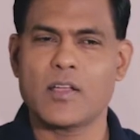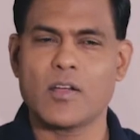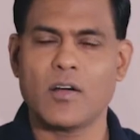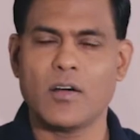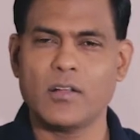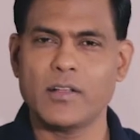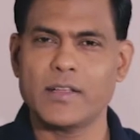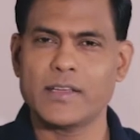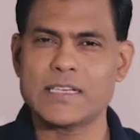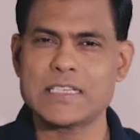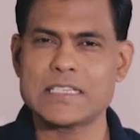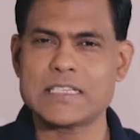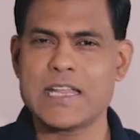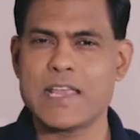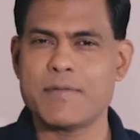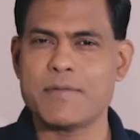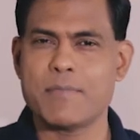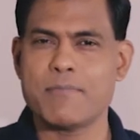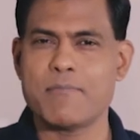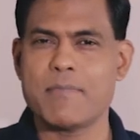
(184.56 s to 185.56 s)
calling his
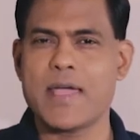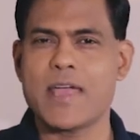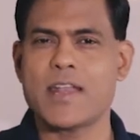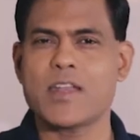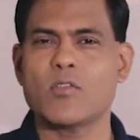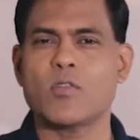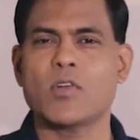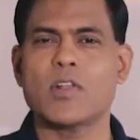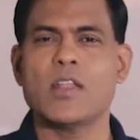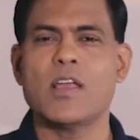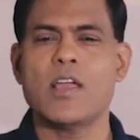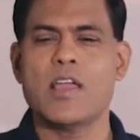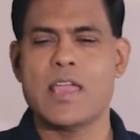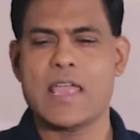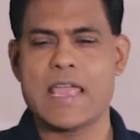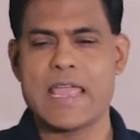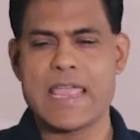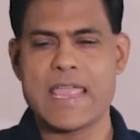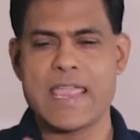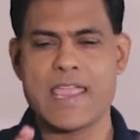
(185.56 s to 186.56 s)
name Emmanuel,
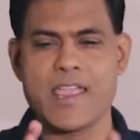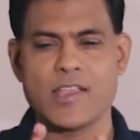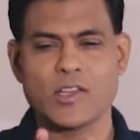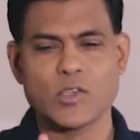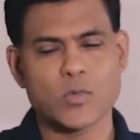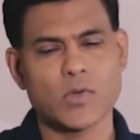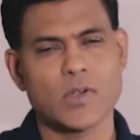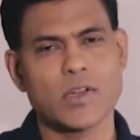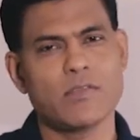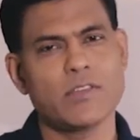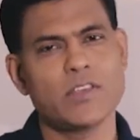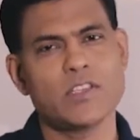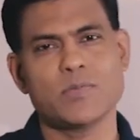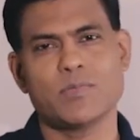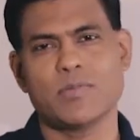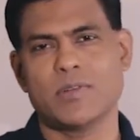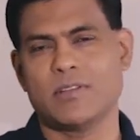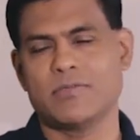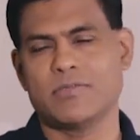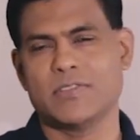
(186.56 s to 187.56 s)
each one of these
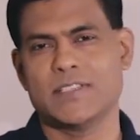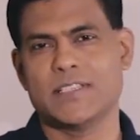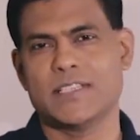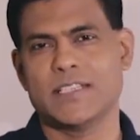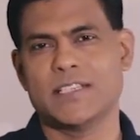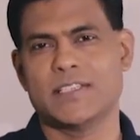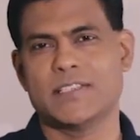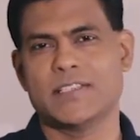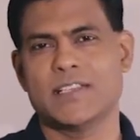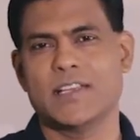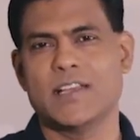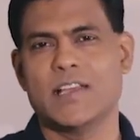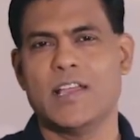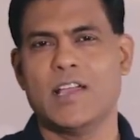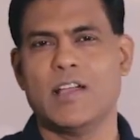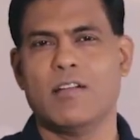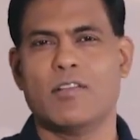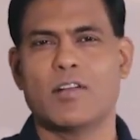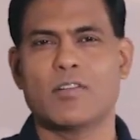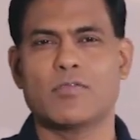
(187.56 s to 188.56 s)
prophecies
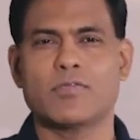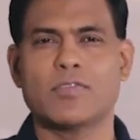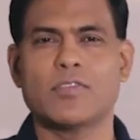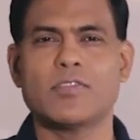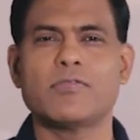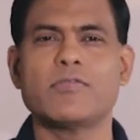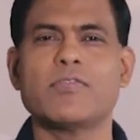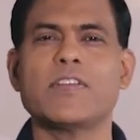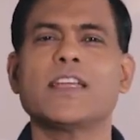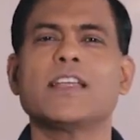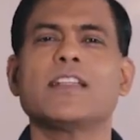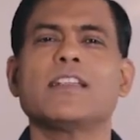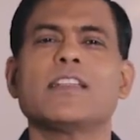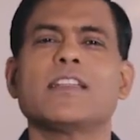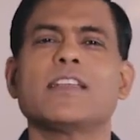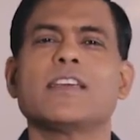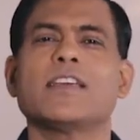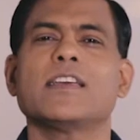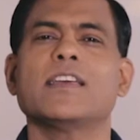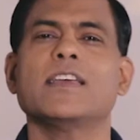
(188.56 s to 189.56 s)
are
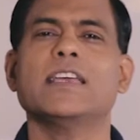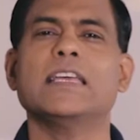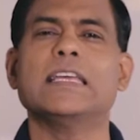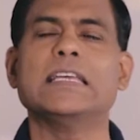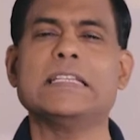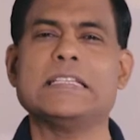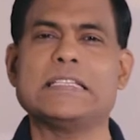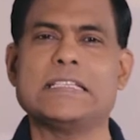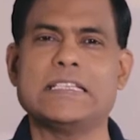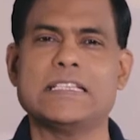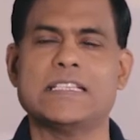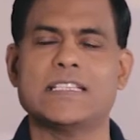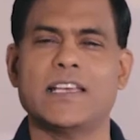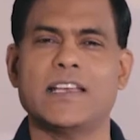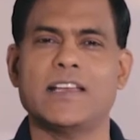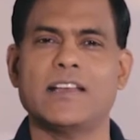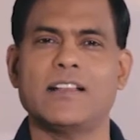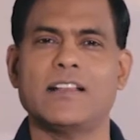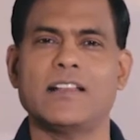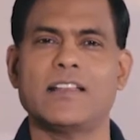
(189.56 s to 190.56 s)
fulfilled in
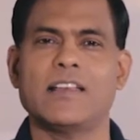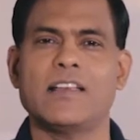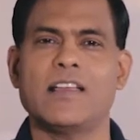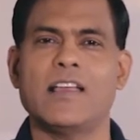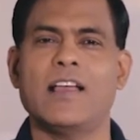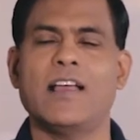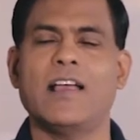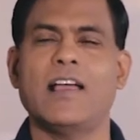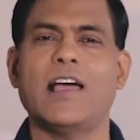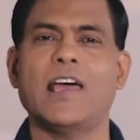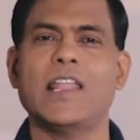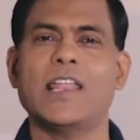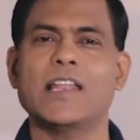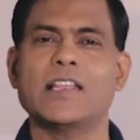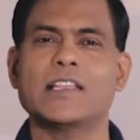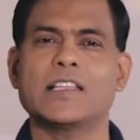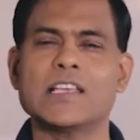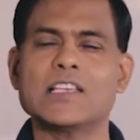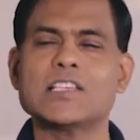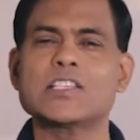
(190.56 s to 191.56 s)
detail. And it
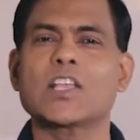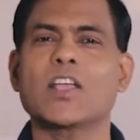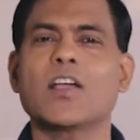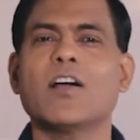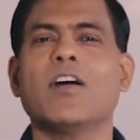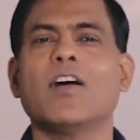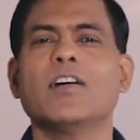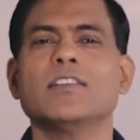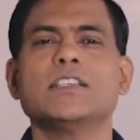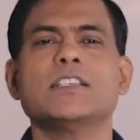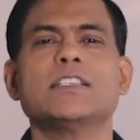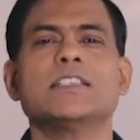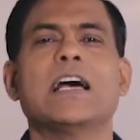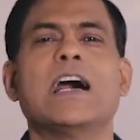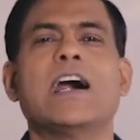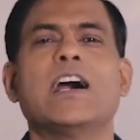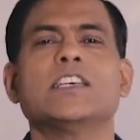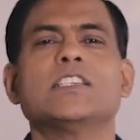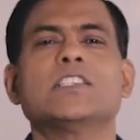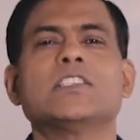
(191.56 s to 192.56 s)
just causes
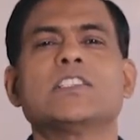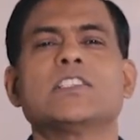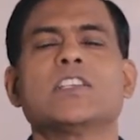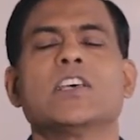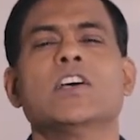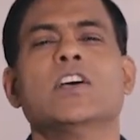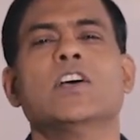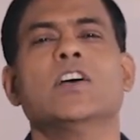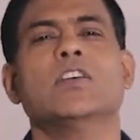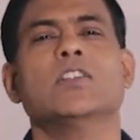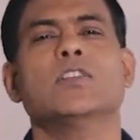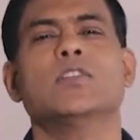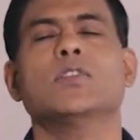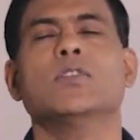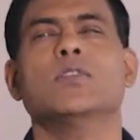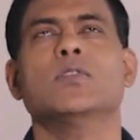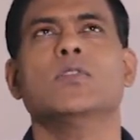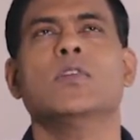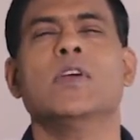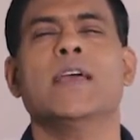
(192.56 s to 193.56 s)
us
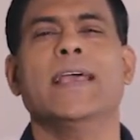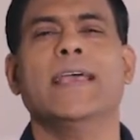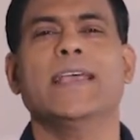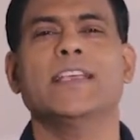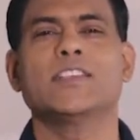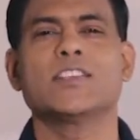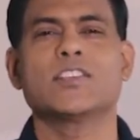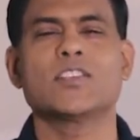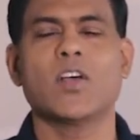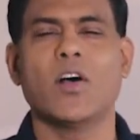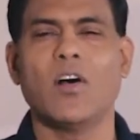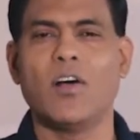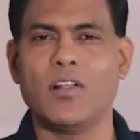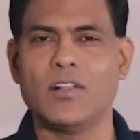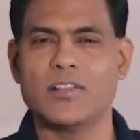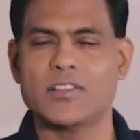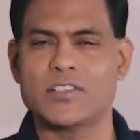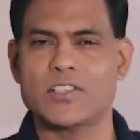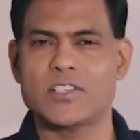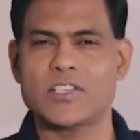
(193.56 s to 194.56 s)
to
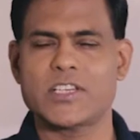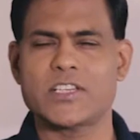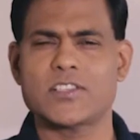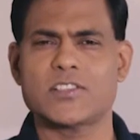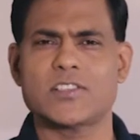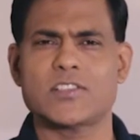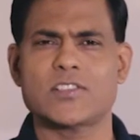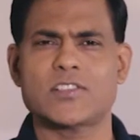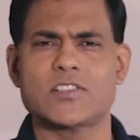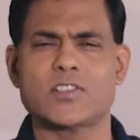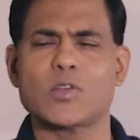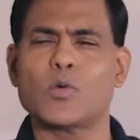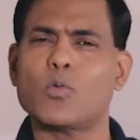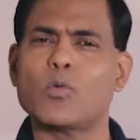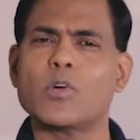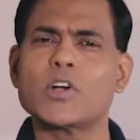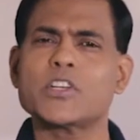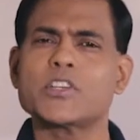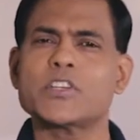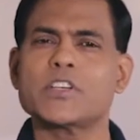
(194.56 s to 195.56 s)
exalt Jesus, to
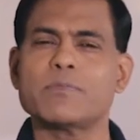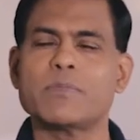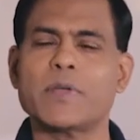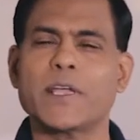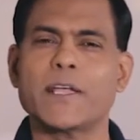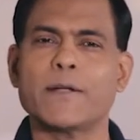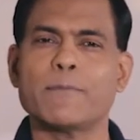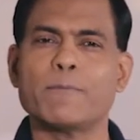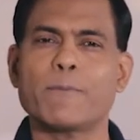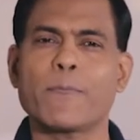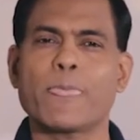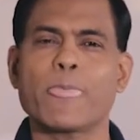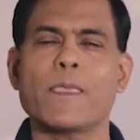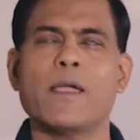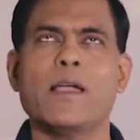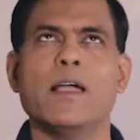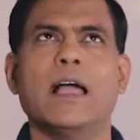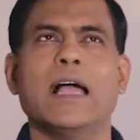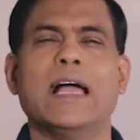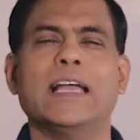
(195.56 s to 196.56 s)
worship Him,
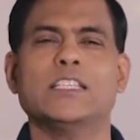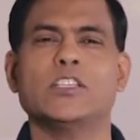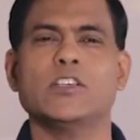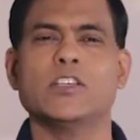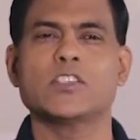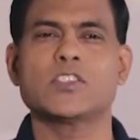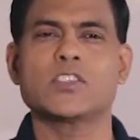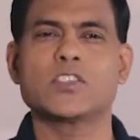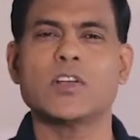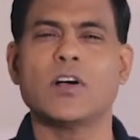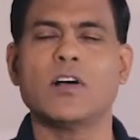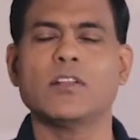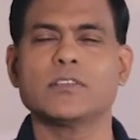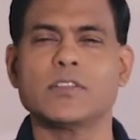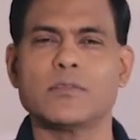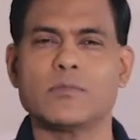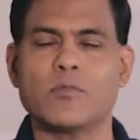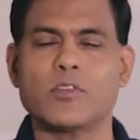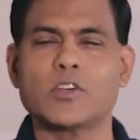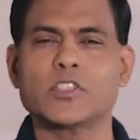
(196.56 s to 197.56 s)
and to exalt
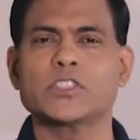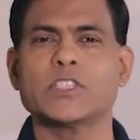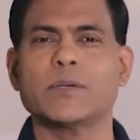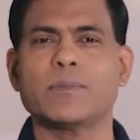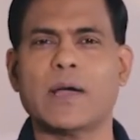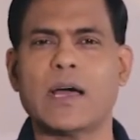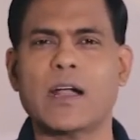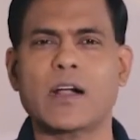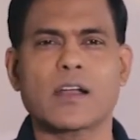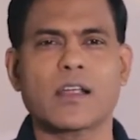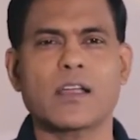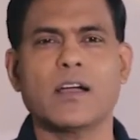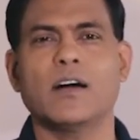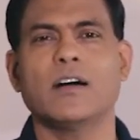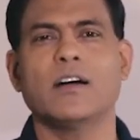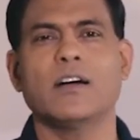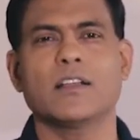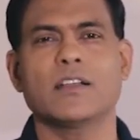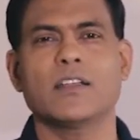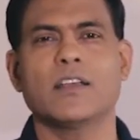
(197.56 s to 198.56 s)
and worship our
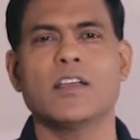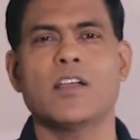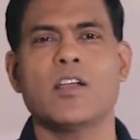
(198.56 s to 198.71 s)
God,